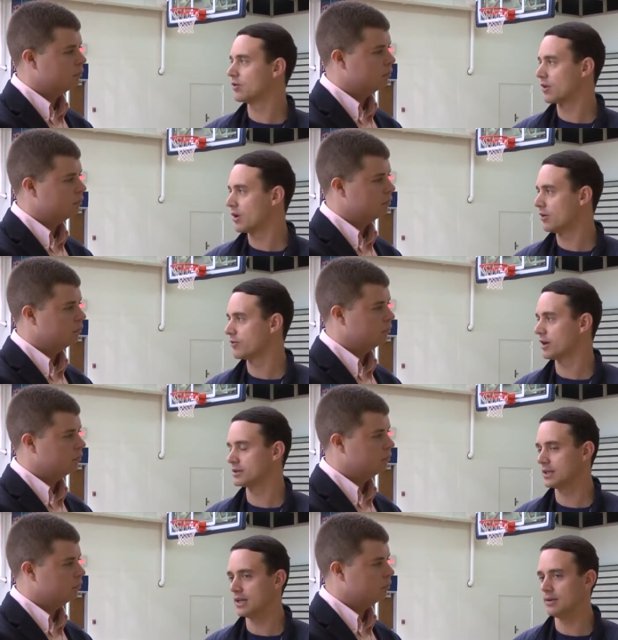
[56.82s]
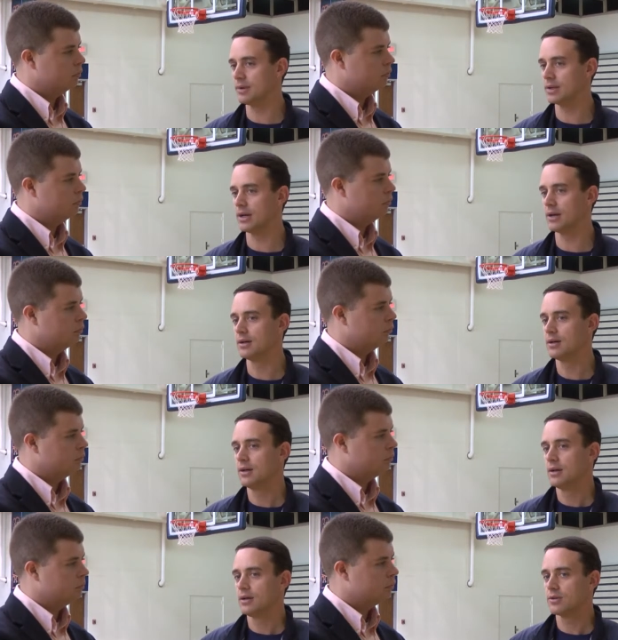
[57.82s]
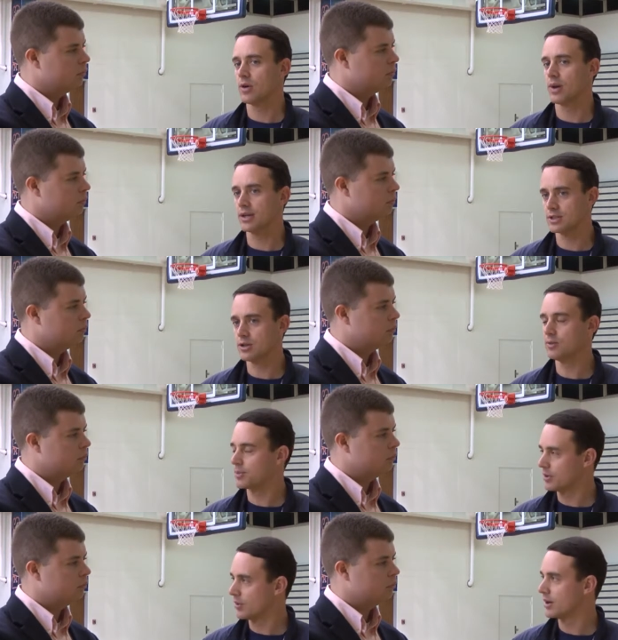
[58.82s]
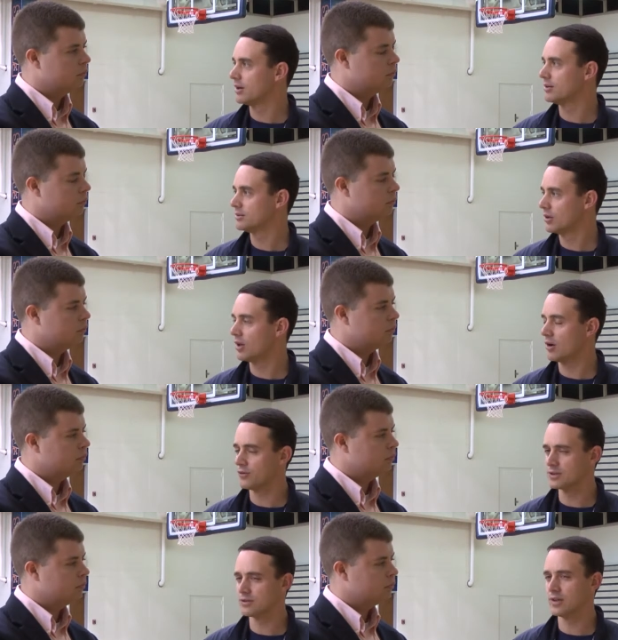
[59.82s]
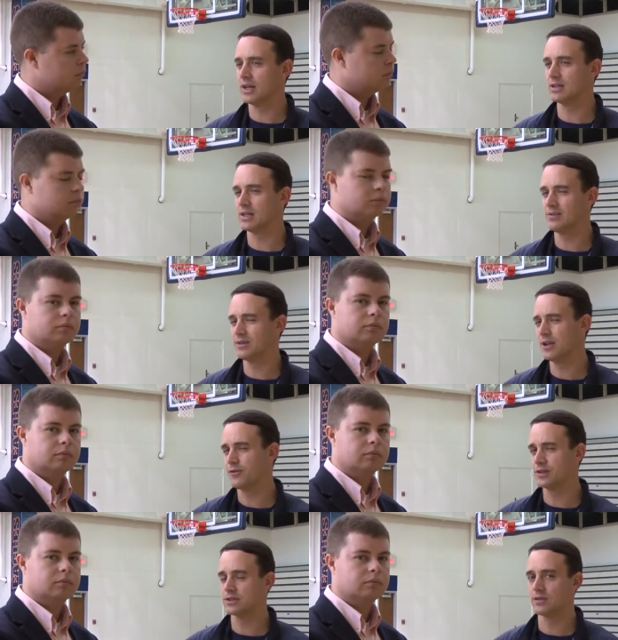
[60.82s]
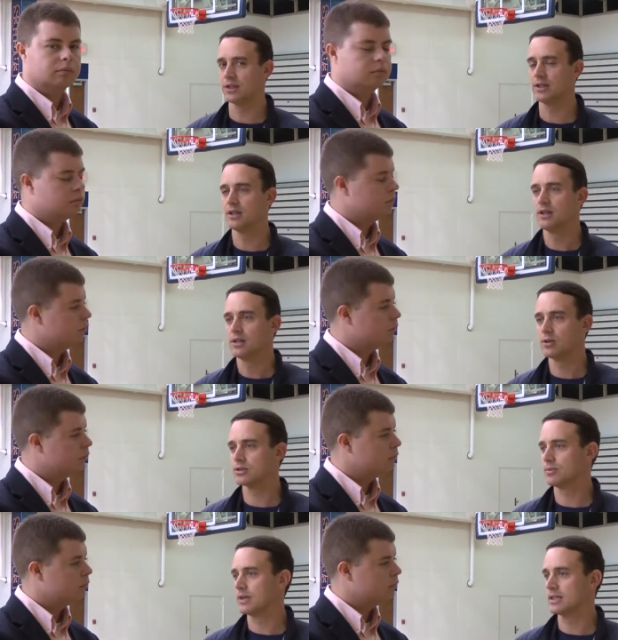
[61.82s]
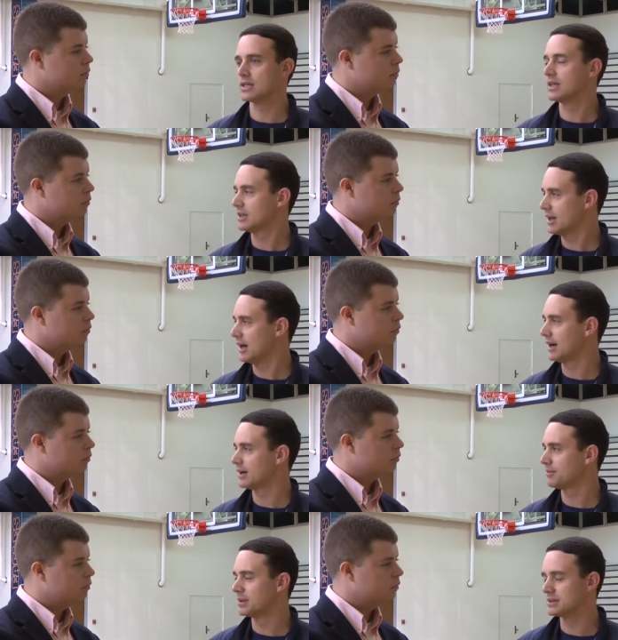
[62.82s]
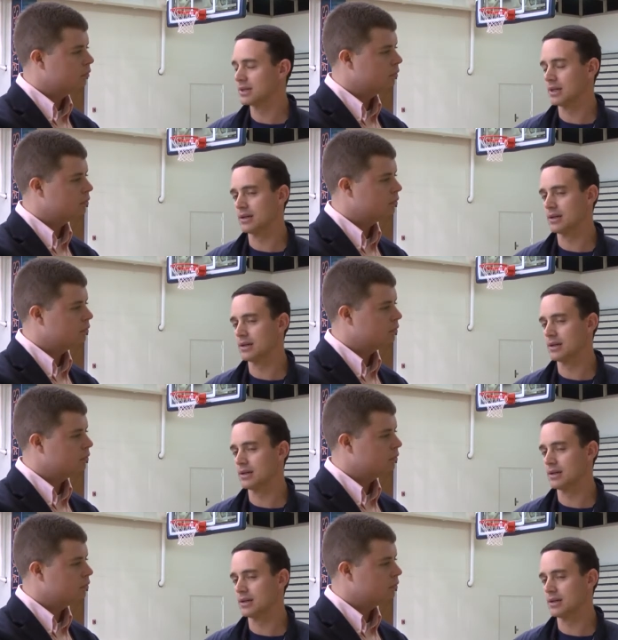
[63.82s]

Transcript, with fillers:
Speaker 1: overall for our team. And thought we executed pretty well on the offensive end. Defensively, there were some things I didn't like, but,